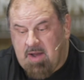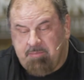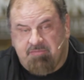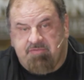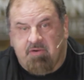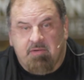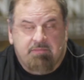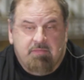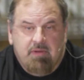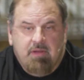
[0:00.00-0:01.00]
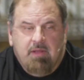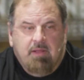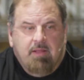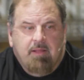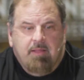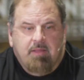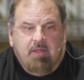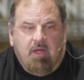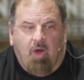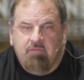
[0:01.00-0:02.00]
I prefer
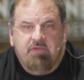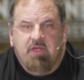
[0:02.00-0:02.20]
over